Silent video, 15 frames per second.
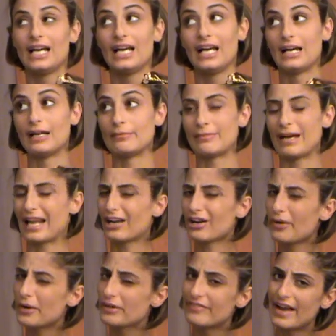I don't
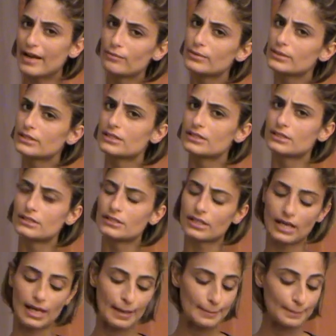know if I would
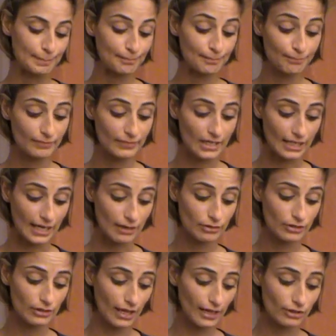
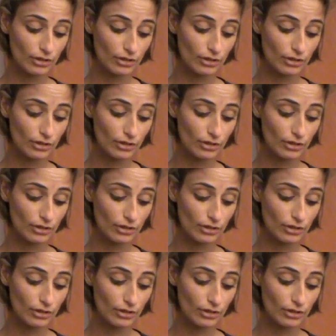I